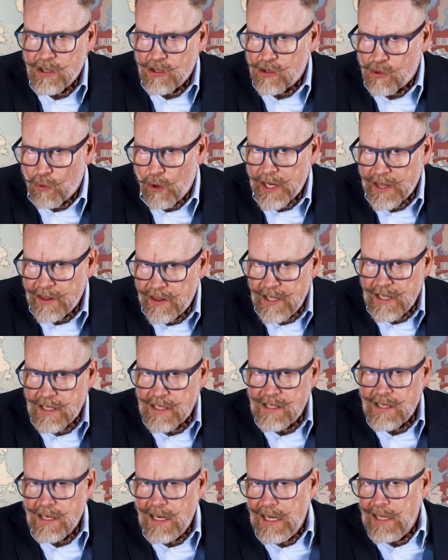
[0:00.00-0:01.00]
Destroying
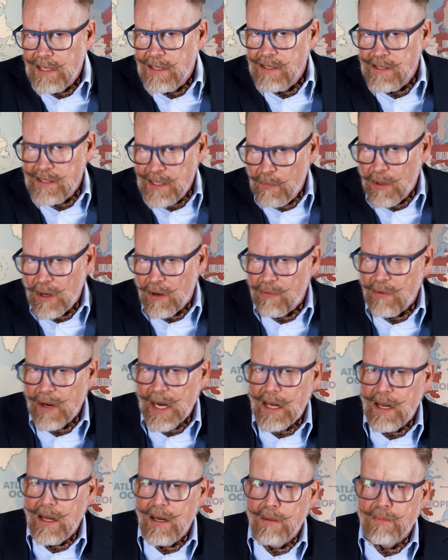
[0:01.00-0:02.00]
this and similar
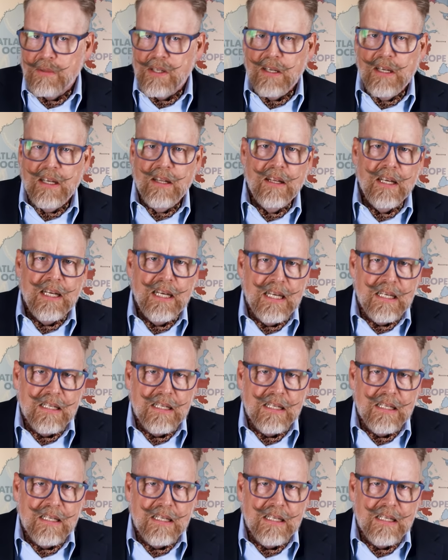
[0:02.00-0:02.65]
rail hubs in the